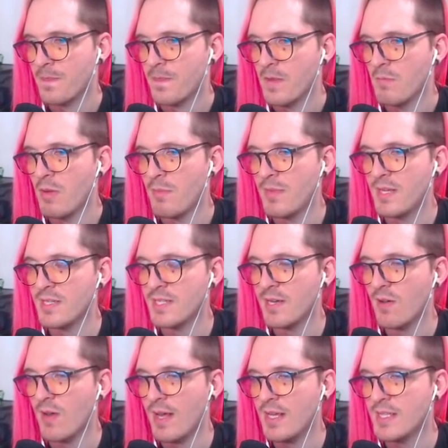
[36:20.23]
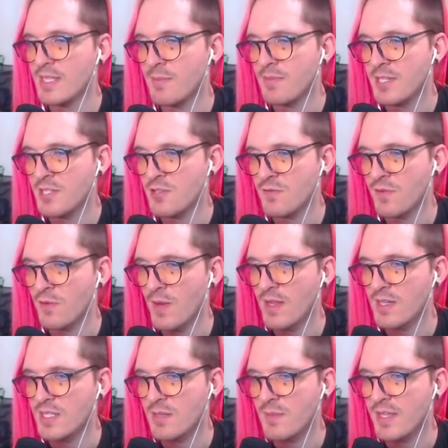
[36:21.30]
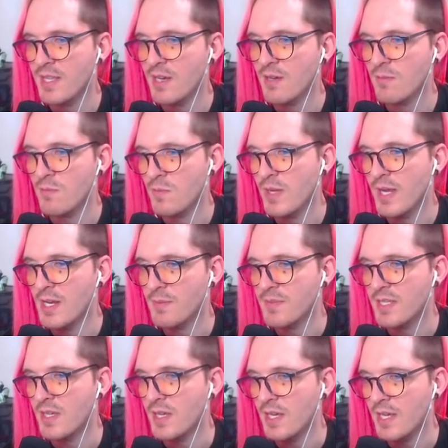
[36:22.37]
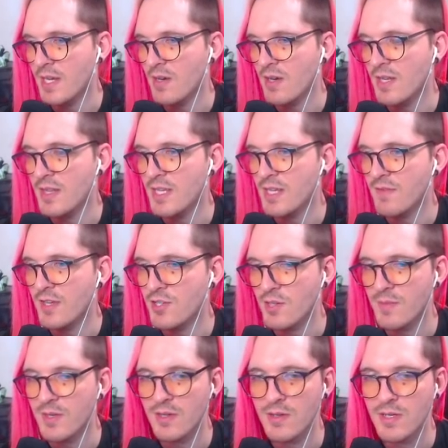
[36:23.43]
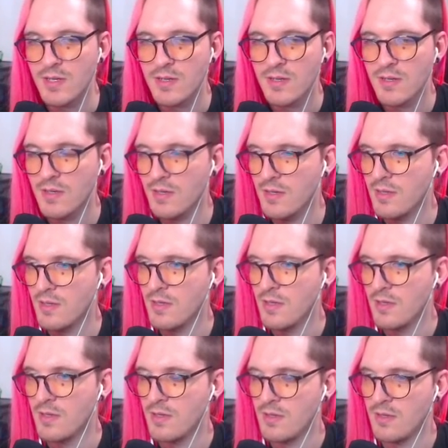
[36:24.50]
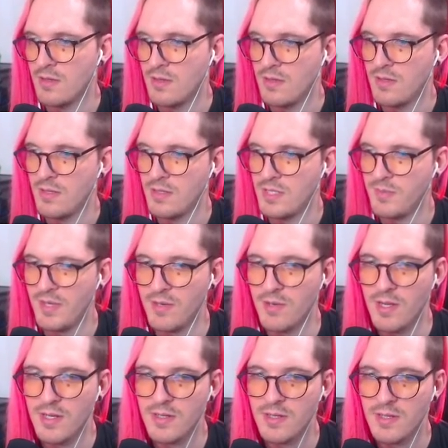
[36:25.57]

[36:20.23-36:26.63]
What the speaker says: But because there is the potential for relics to be there, we end up seeing it here in the adventure mode speedrun.